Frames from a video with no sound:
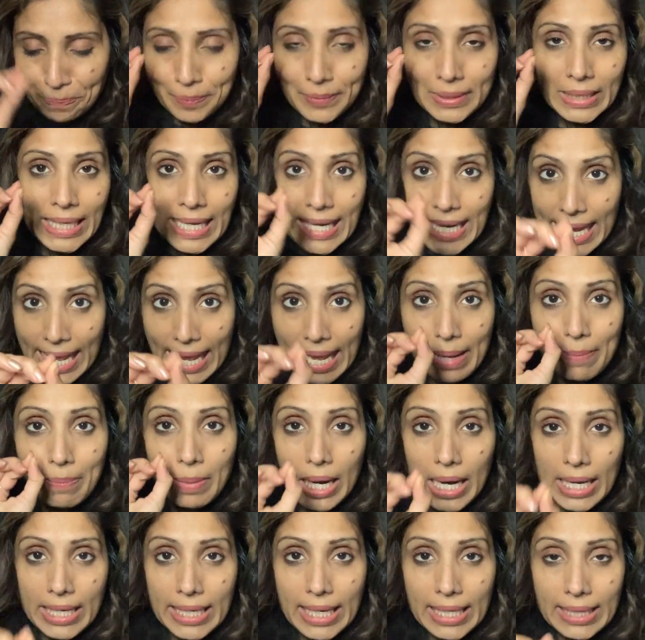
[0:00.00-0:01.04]
The name
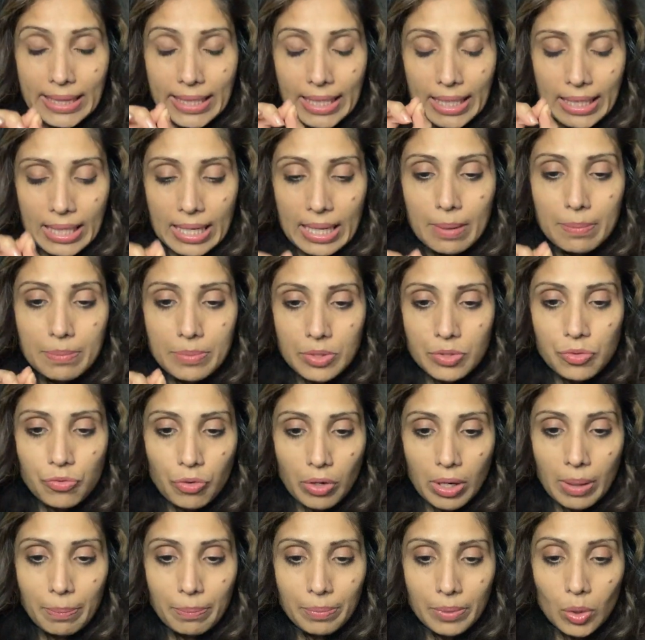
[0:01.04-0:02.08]
Ananda comes
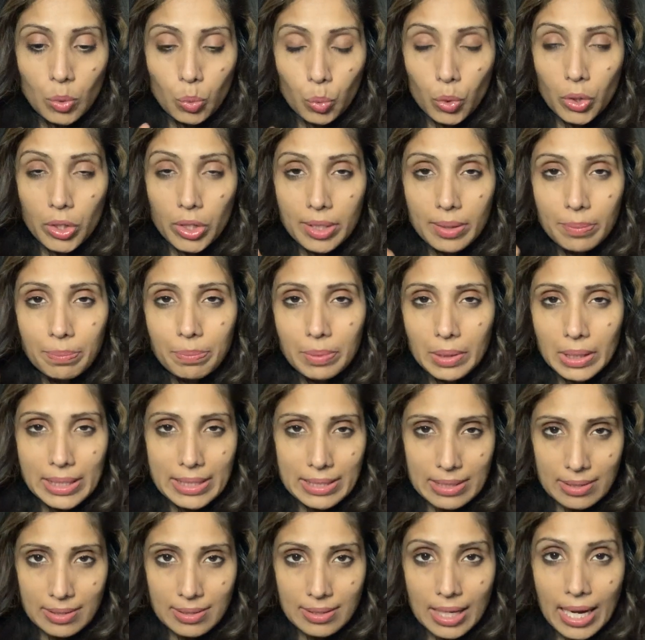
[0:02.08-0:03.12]
from the word
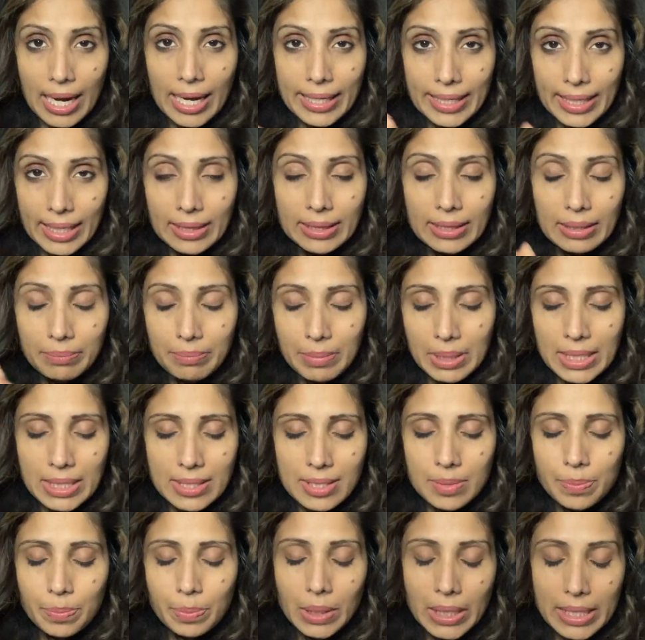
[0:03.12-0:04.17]
bliss. Ananda
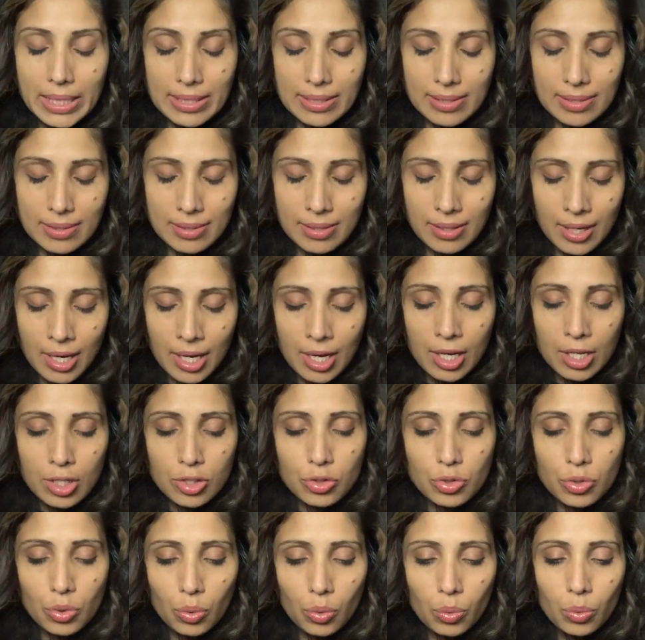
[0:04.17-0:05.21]
means bliss.
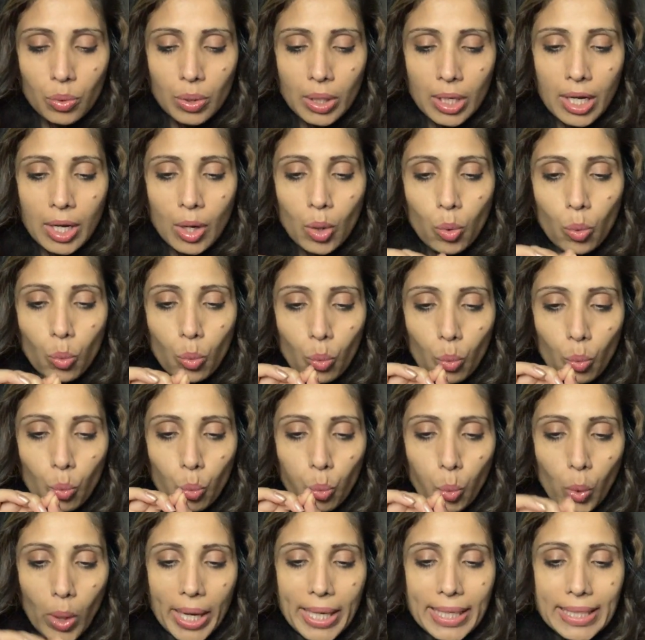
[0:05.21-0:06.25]
So
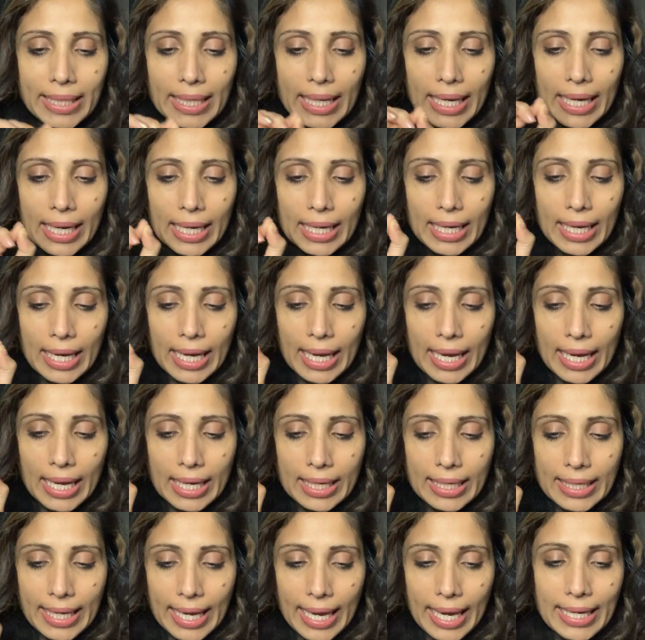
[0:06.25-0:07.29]
one
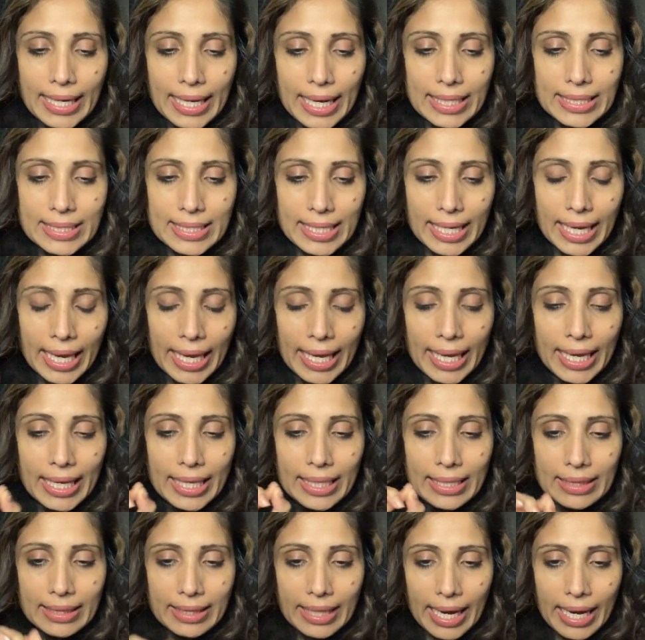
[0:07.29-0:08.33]
can
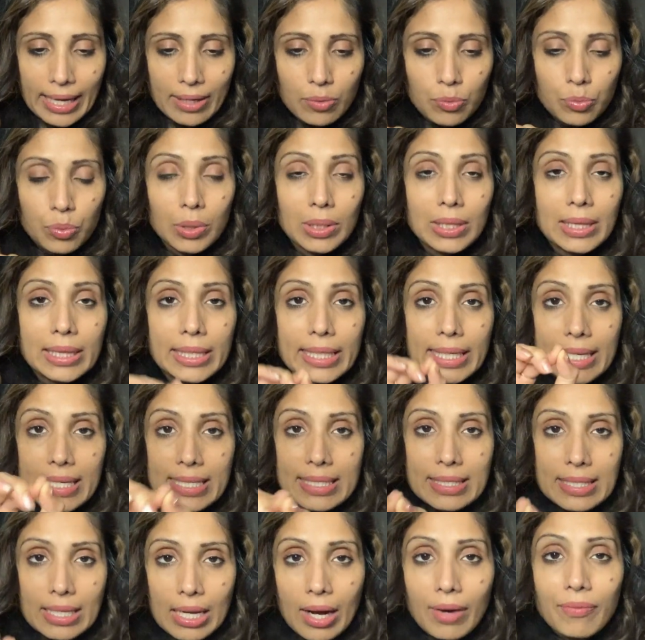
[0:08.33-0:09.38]
attain that
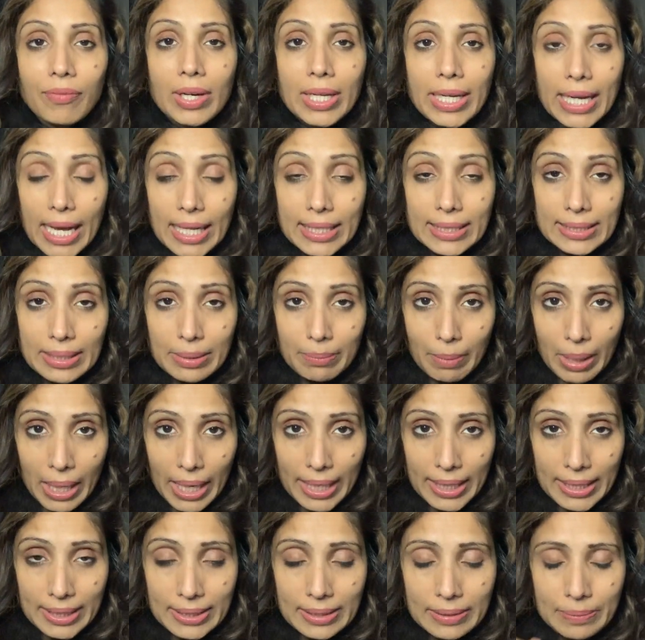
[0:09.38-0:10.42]
release of
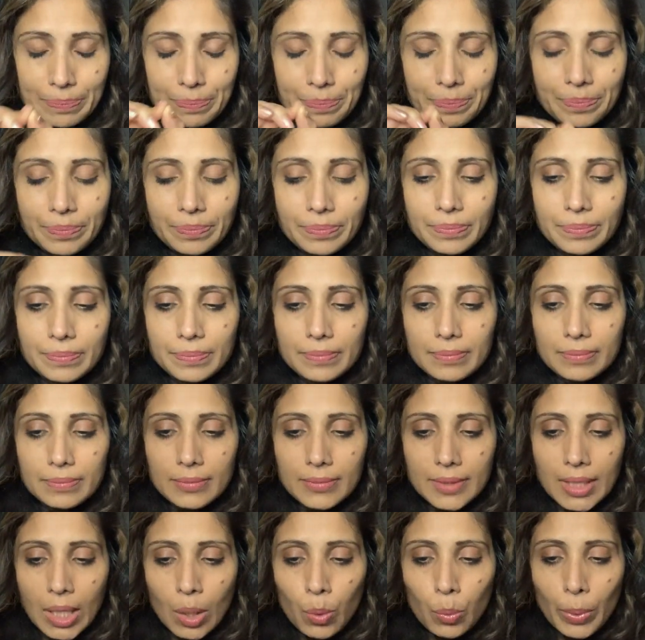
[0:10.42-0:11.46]
anandamide
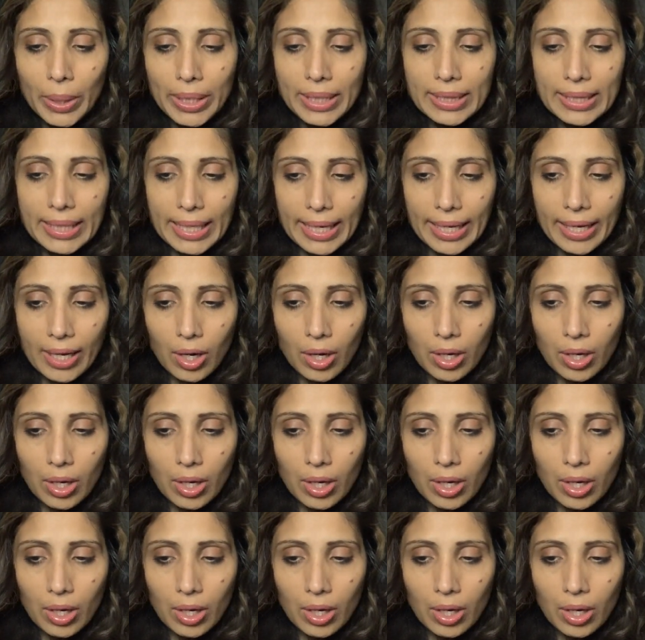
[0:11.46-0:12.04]
when they